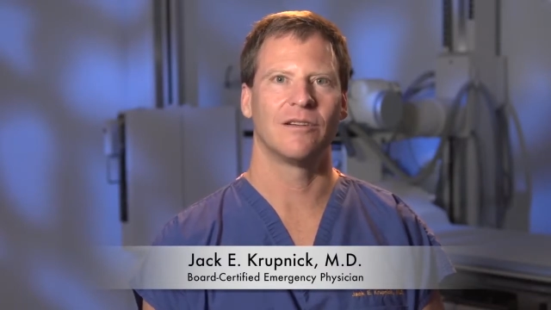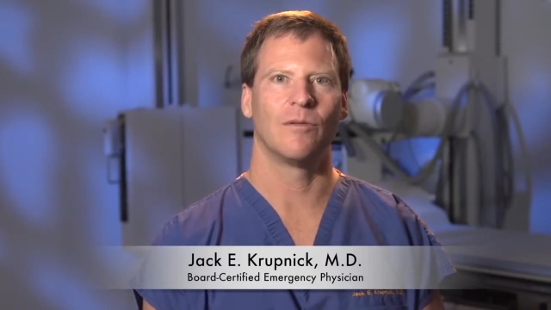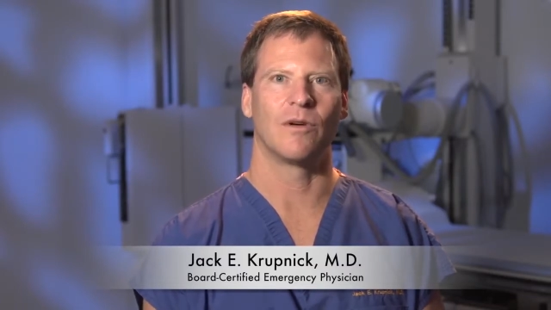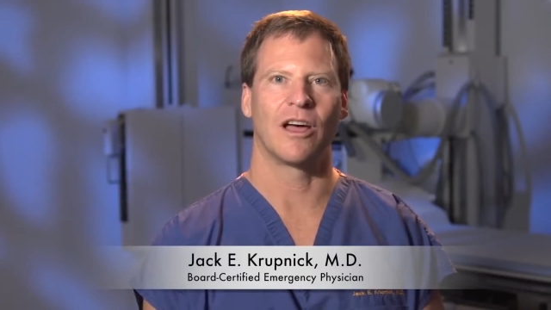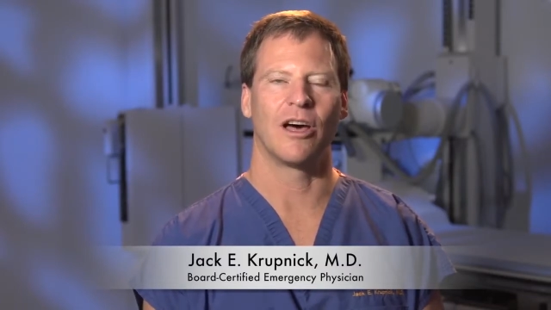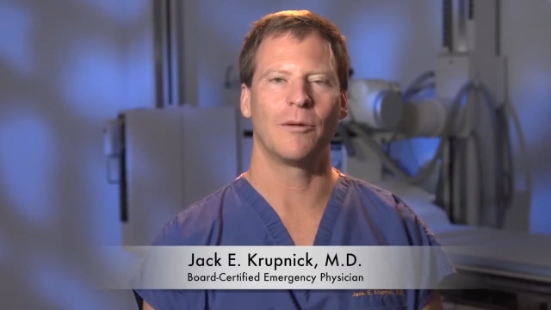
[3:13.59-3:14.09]

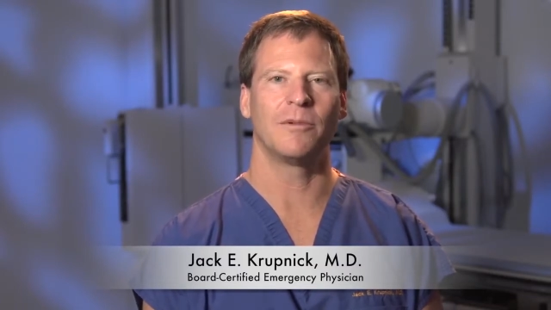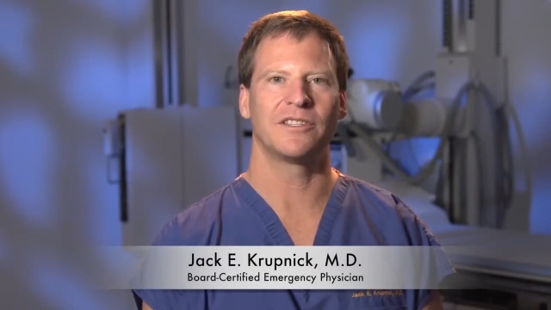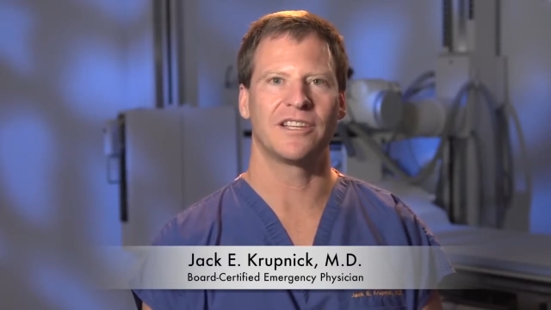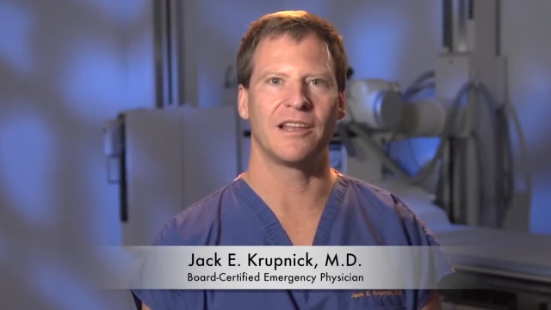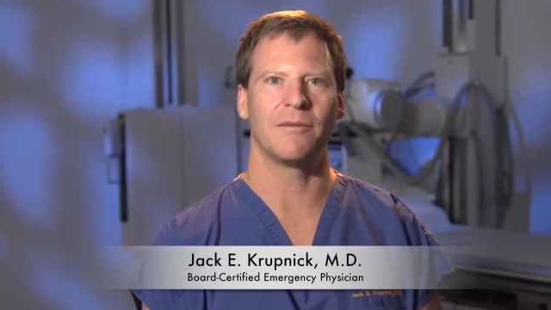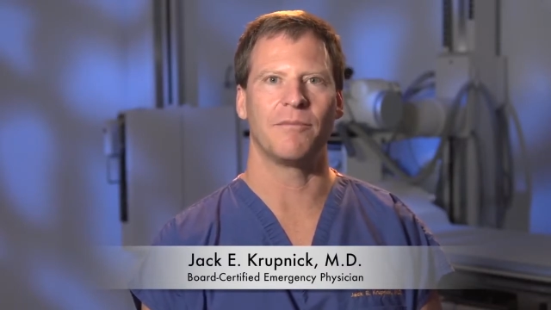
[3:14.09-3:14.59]

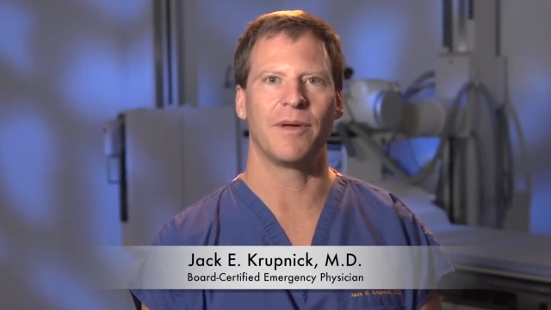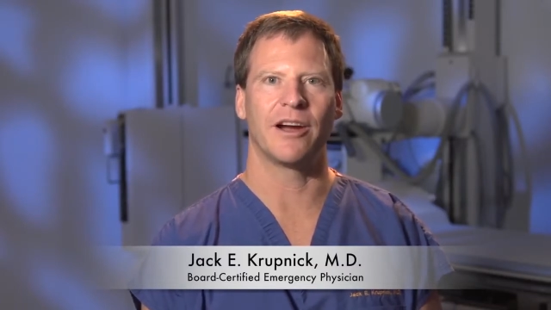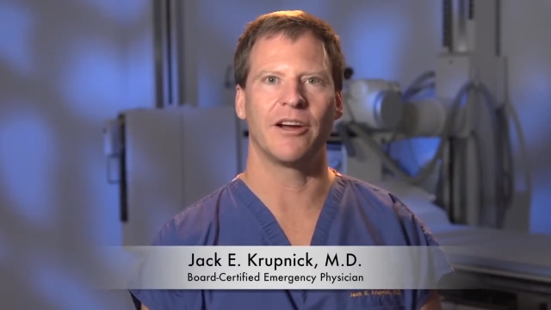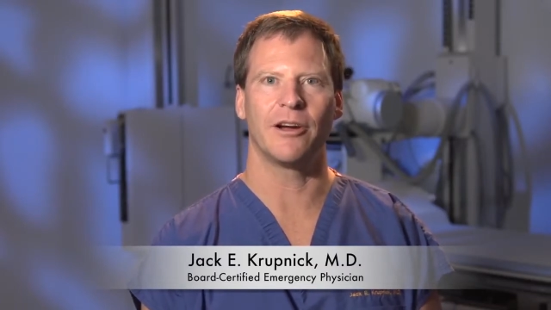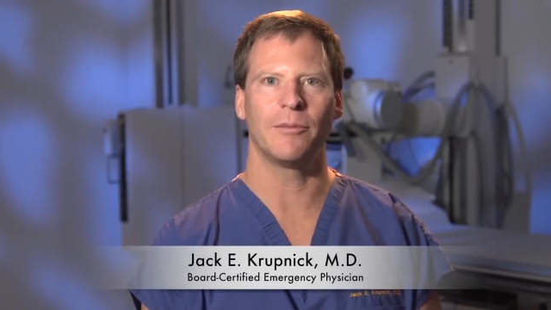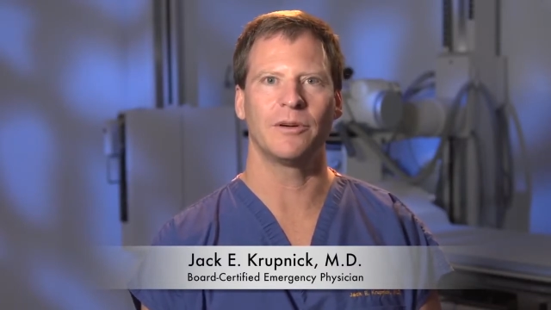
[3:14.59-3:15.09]
100%
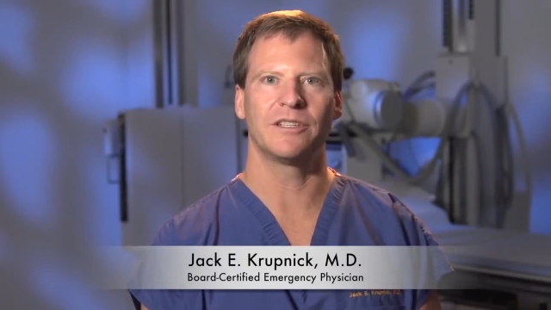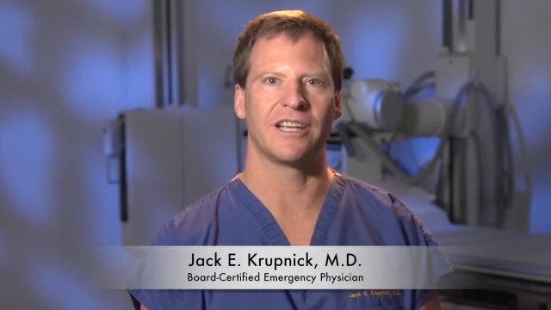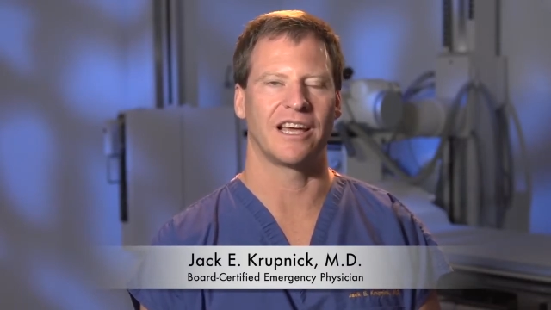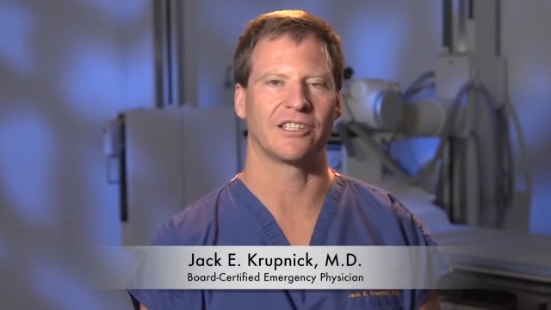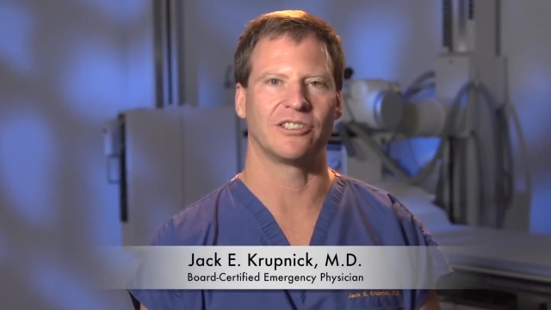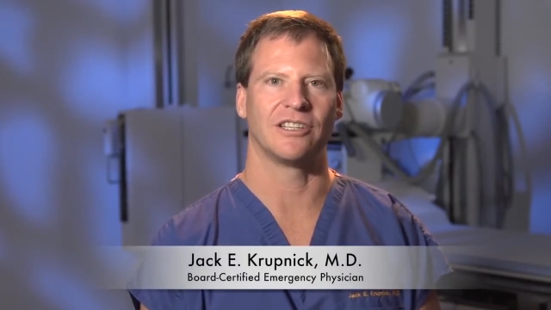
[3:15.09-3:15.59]
barrier
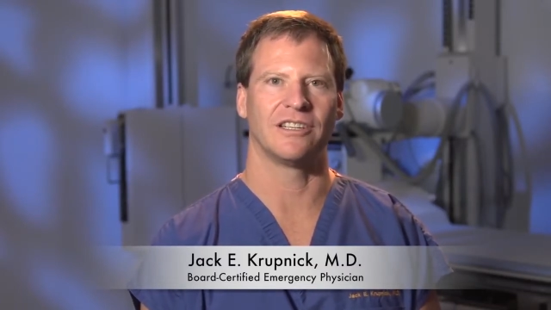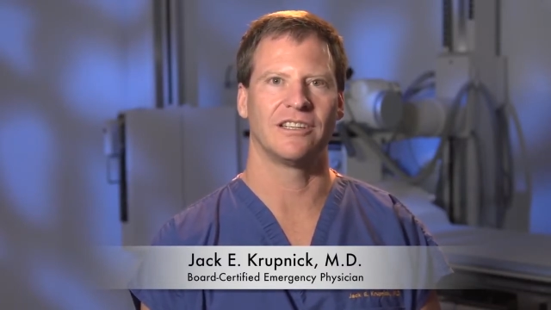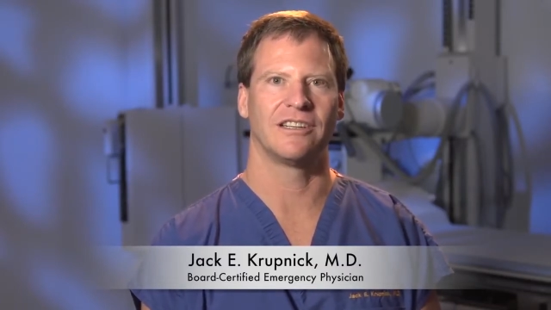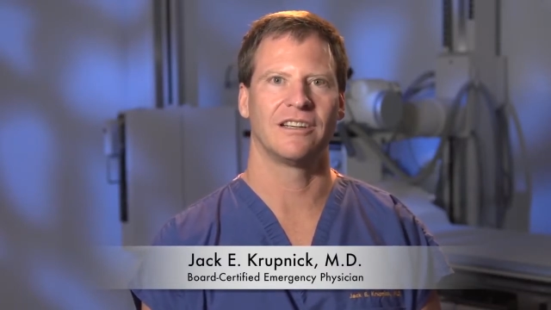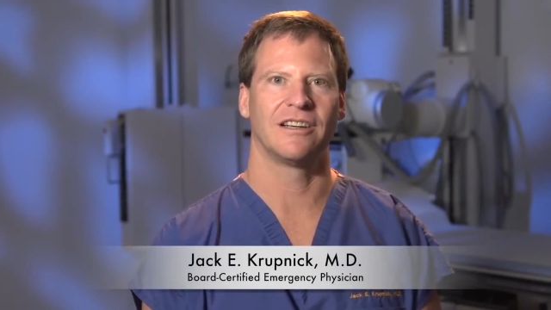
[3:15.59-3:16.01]
protection,